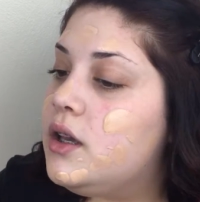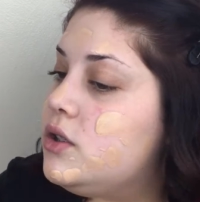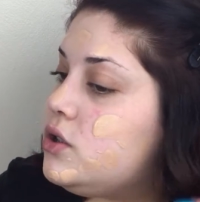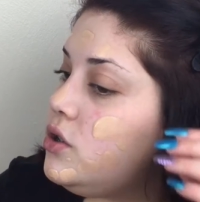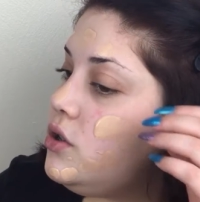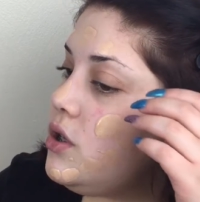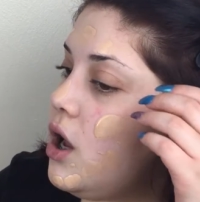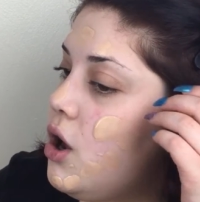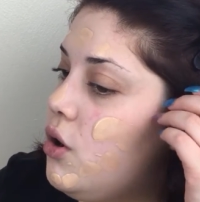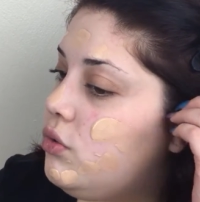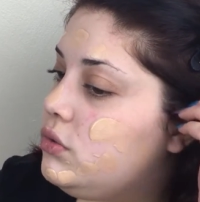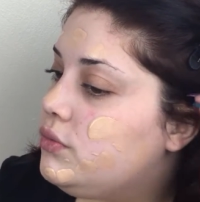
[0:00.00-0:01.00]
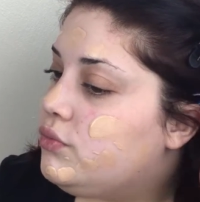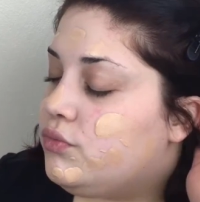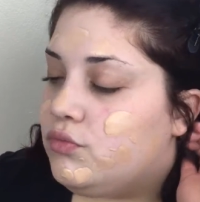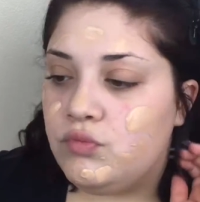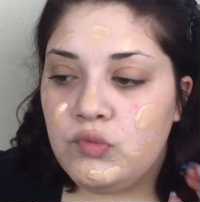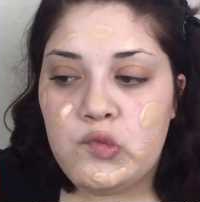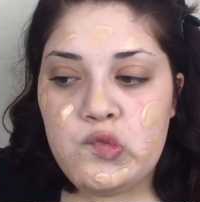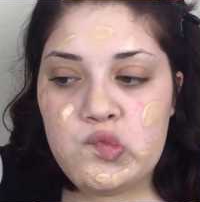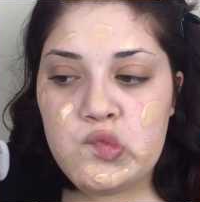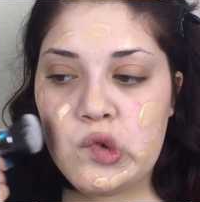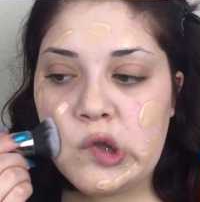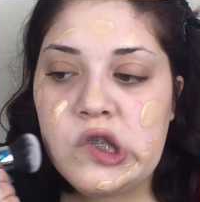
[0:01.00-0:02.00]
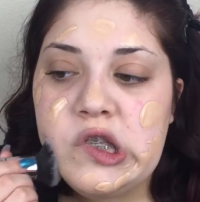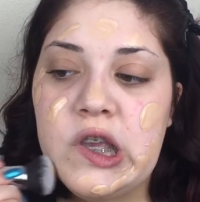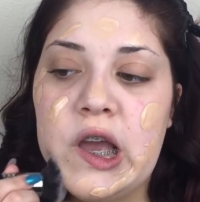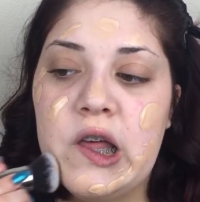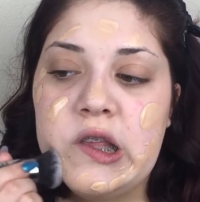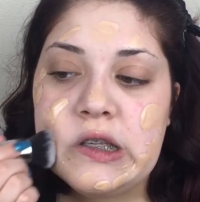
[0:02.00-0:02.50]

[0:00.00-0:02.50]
So let's see how